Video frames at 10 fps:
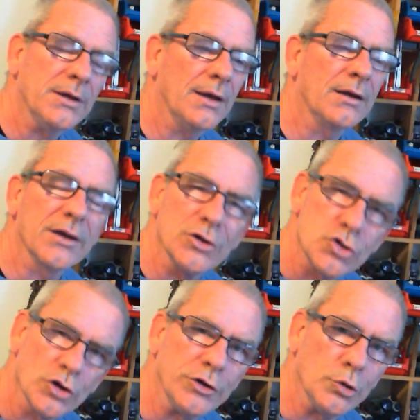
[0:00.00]
and I
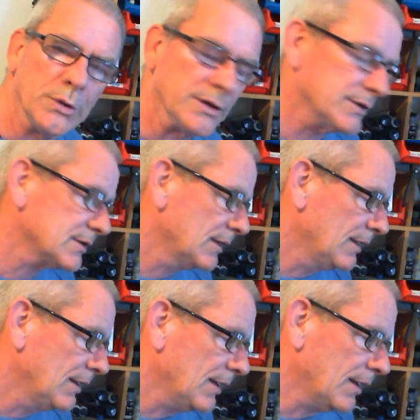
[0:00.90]
enjoy doing it,
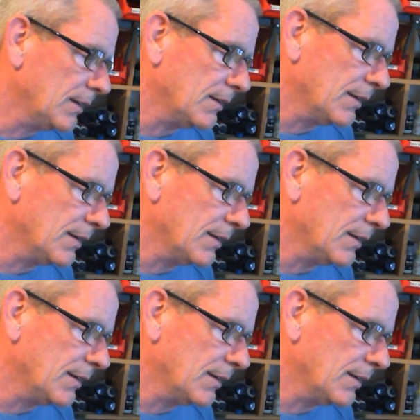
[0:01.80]
and